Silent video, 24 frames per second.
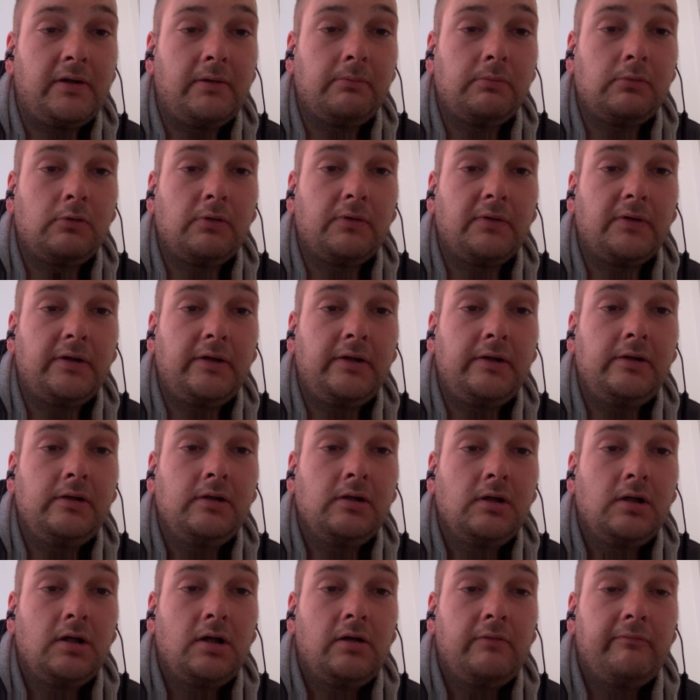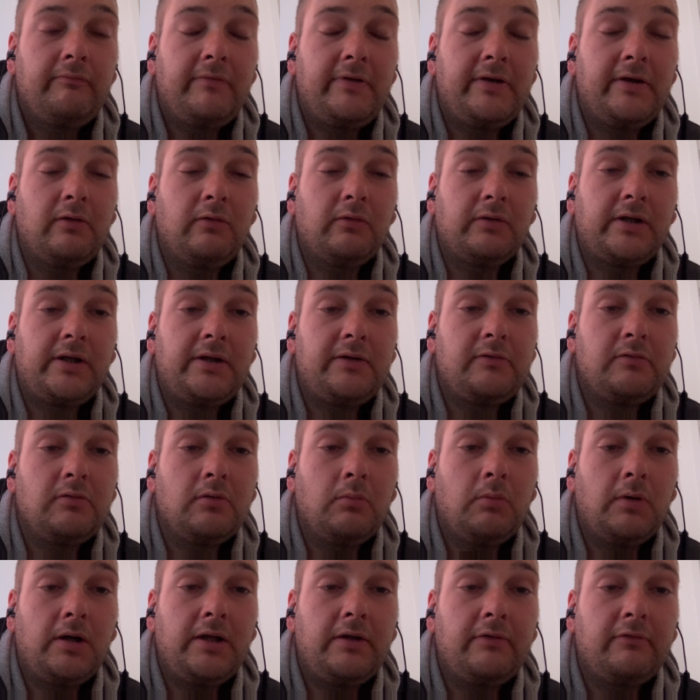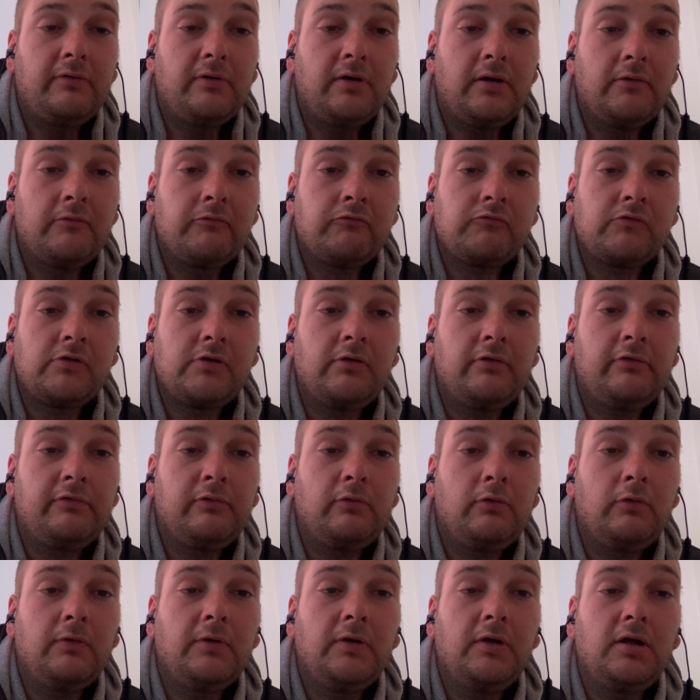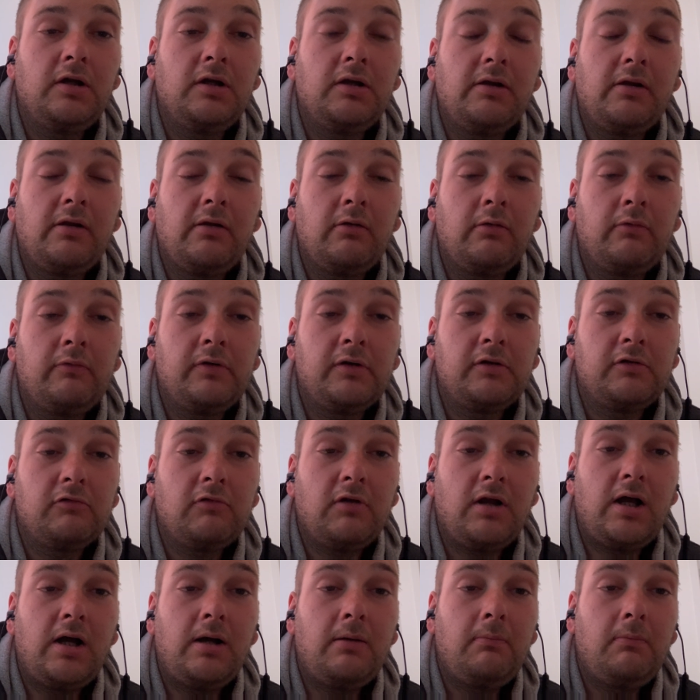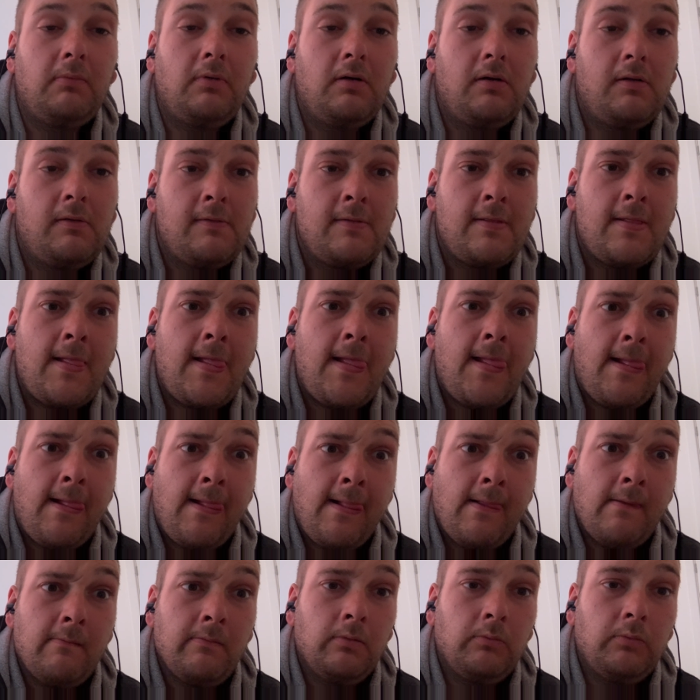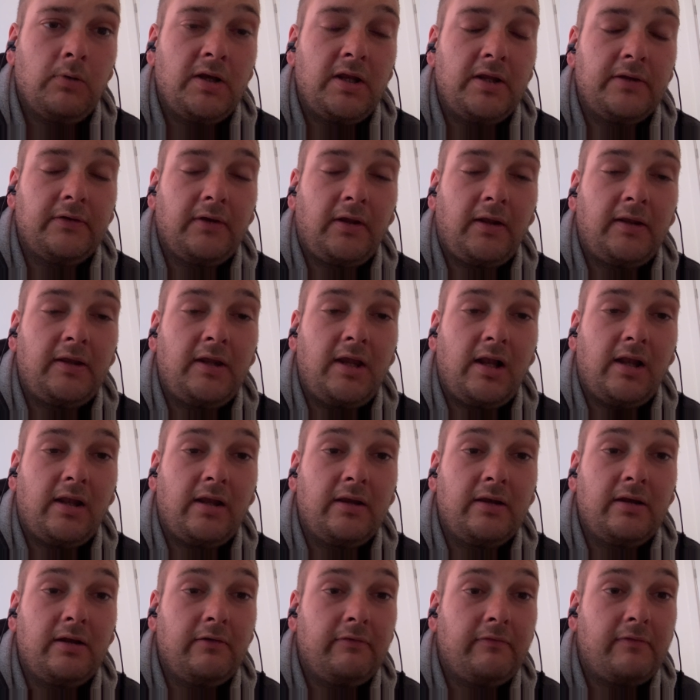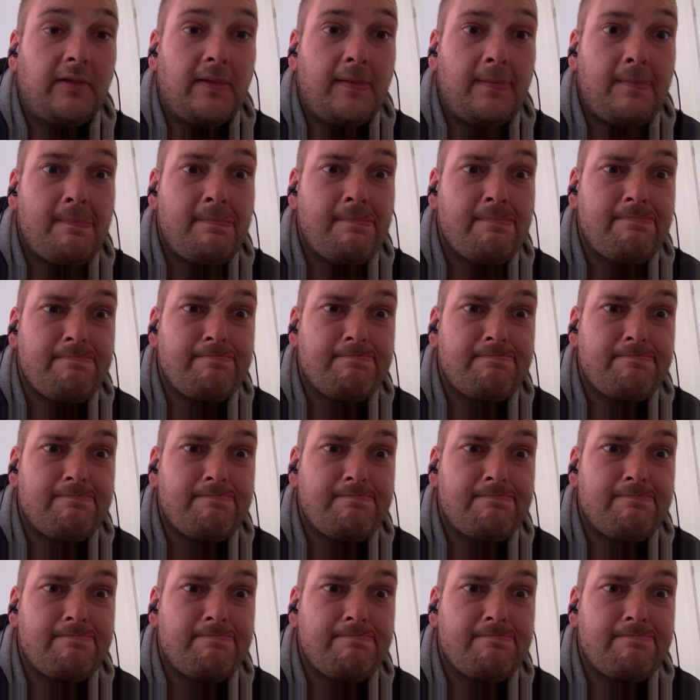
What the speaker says: your body, then it'll keep you awake for like 3 or 4 nights off a gram. But when it does next to nothing,